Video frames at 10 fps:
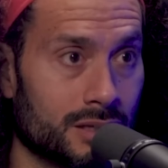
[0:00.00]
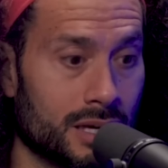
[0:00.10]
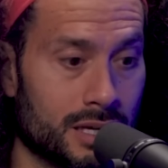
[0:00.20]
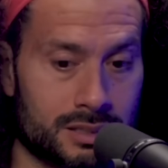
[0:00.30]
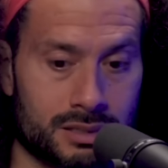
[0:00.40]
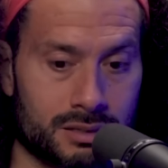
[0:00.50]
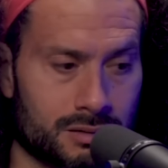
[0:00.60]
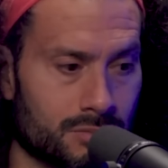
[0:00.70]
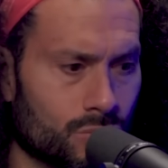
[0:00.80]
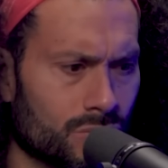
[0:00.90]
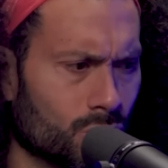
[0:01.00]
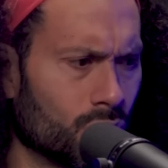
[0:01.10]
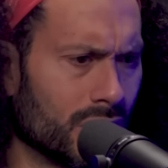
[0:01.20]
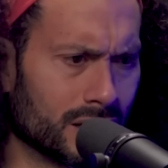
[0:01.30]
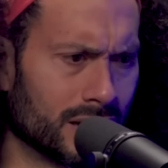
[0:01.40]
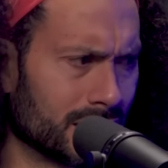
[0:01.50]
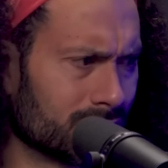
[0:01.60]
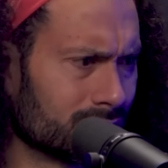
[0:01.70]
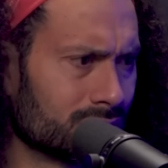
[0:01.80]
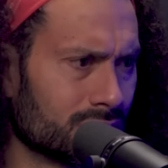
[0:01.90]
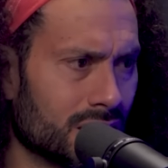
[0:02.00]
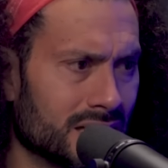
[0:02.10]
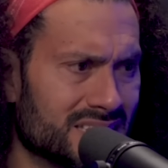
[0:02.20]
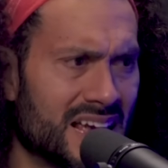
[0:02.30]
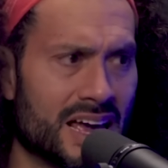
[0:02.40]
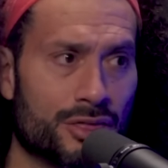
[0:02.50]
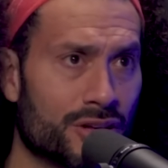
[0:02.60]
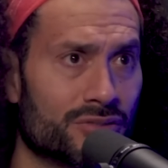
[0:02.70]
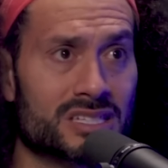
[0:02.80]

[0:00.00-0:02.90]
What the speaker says: is what, like a tenth of